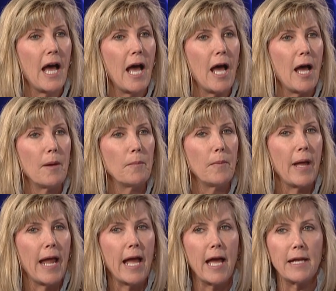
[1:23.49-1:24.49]

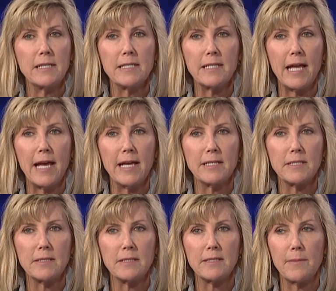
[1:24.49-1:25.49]
And
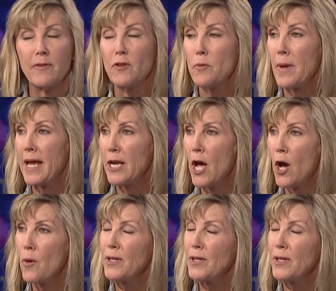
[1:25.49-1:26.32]
as some of you may know,